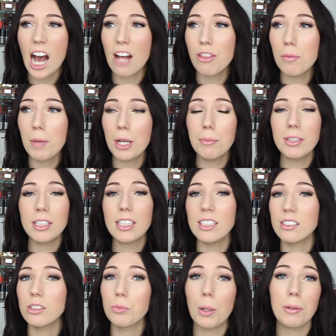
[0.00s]
at the moment
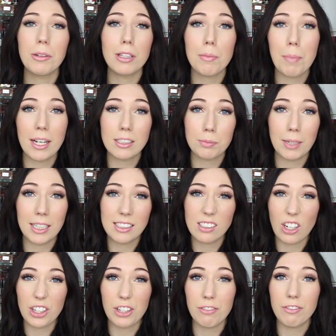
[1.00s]
this is probably the best place
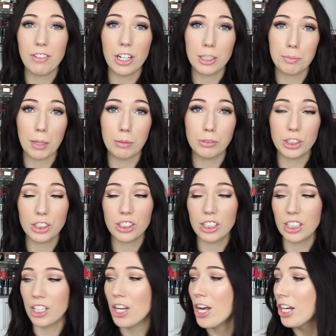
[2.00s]
that I can find, but I'm just
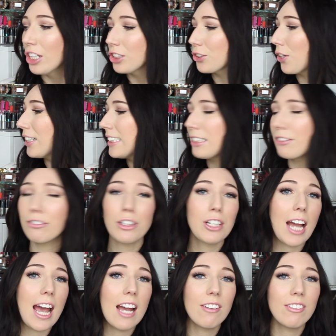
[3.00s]
gonna try
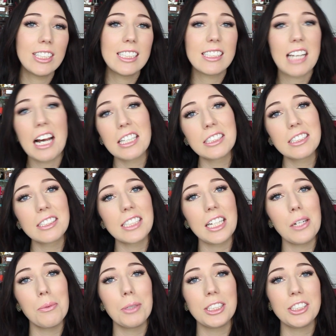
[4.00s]
different areas and
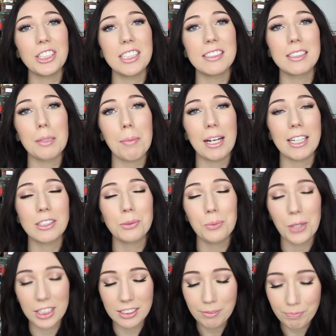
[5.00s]
see which is the best
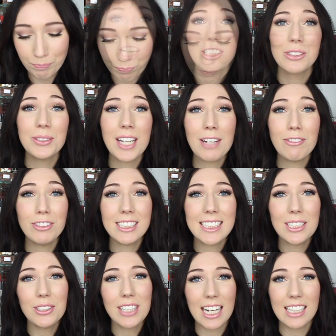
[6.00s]
one. So in every
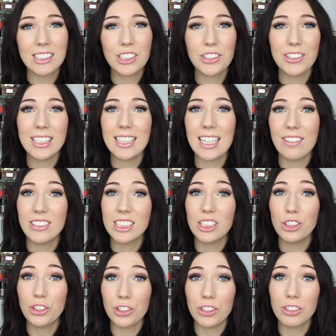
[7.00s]
single category there is
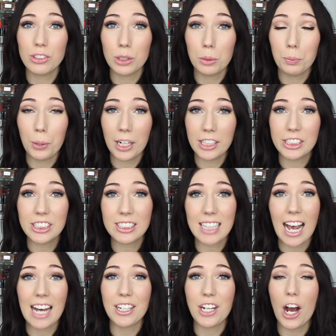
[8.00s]
a drugstore product,
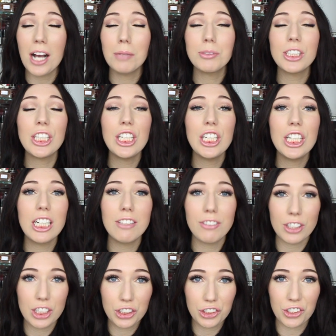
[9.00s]
and I absolutely
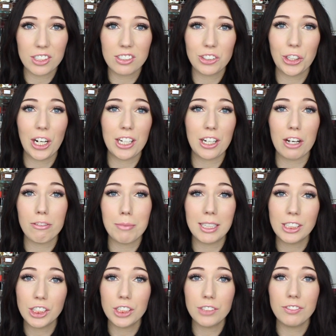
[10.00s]
love the drugstore and I've
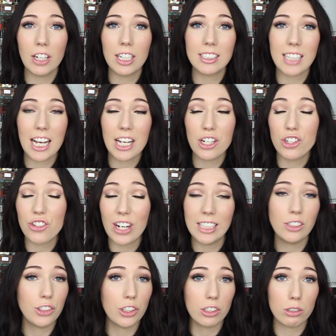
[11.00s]
managed to find a
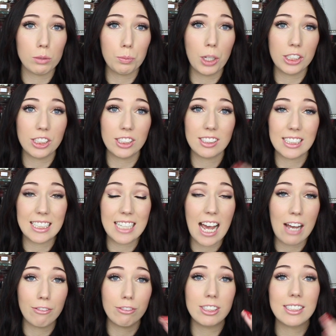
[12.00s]
great drugstore product in
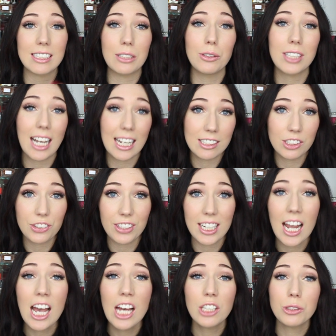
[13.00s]
every single category.
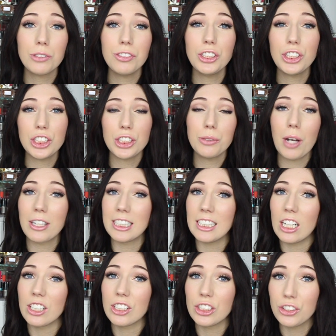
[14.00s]
So if you do only
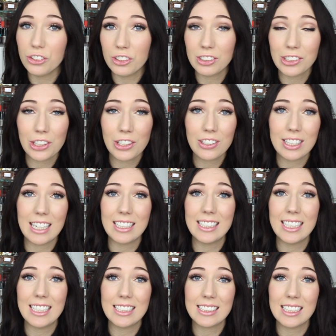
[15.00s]
like the drugstore,
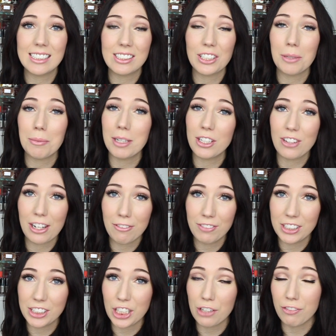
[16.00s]
then this is going to be a great
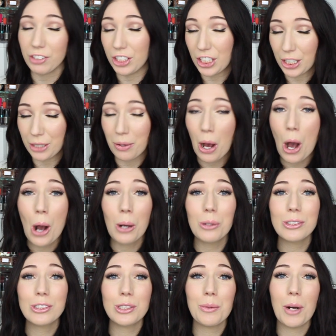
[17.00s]
video for you.
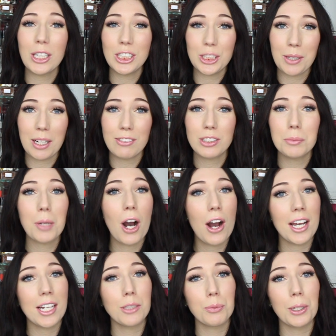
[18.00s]
Also, I do have some
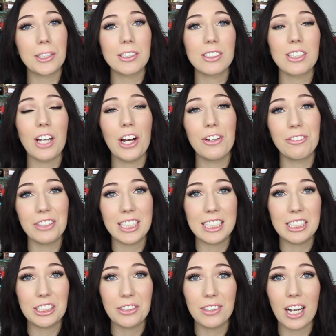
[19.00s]
high-end products that I
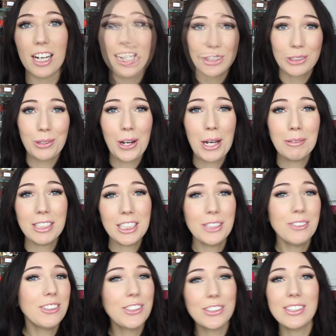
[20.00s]
really do like. So I hope that
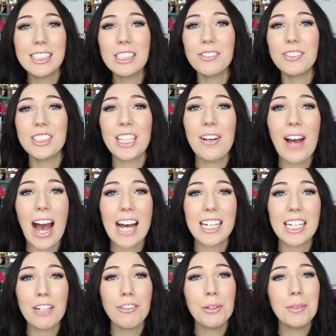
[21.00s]
you enjoyed this video,
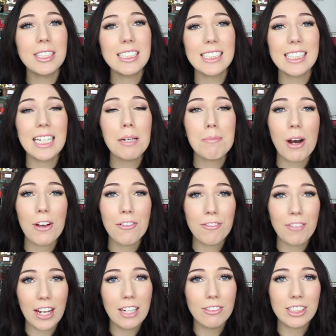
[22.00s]
and if you want to see my
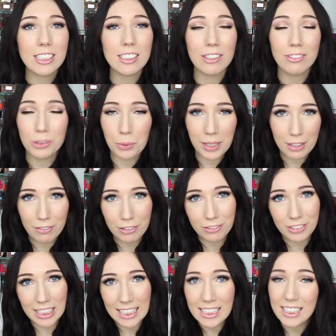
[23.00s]
favourites of
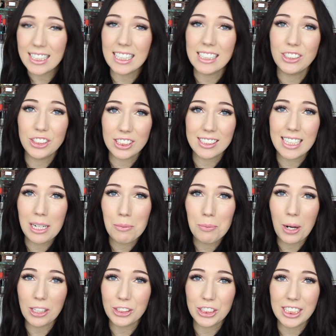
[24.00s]
2015, then just keep
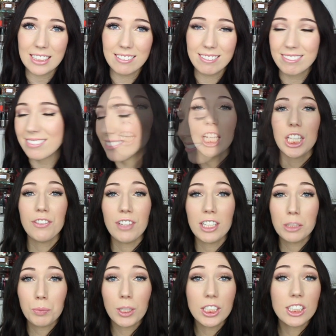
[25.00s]
watching. The
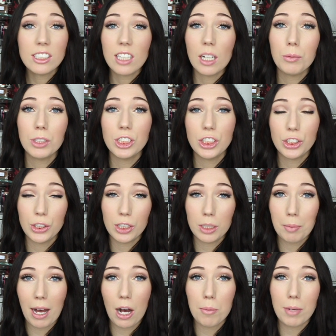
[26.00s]
first products I'm going to talk
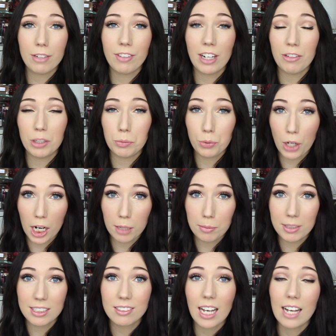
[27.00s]
about are my favourite
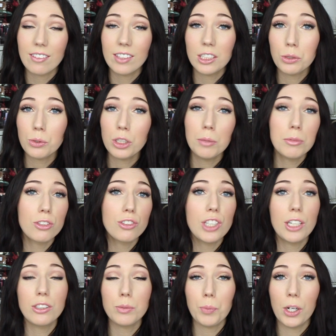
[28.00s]
primers, and this will come as
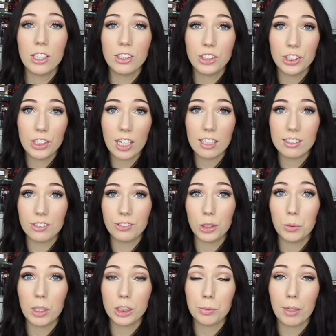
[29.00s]
no surprise to you guys if
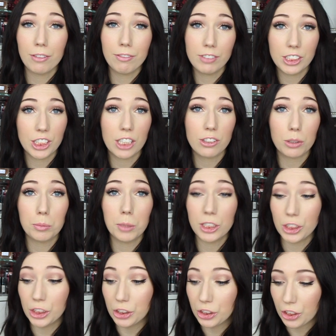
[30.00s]
you watch my videos or my
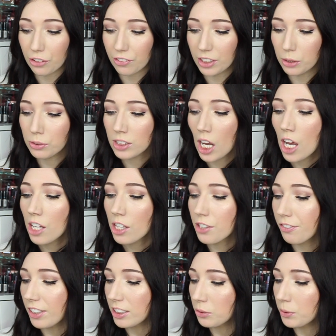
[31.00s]
tutorials.
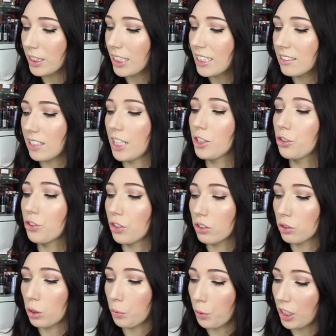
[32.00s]
The first one is a
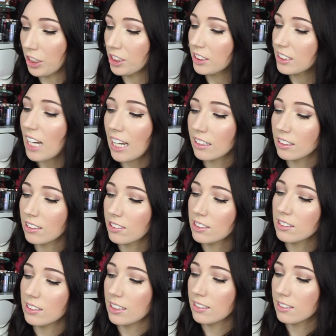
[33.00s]
drugstore product and this is the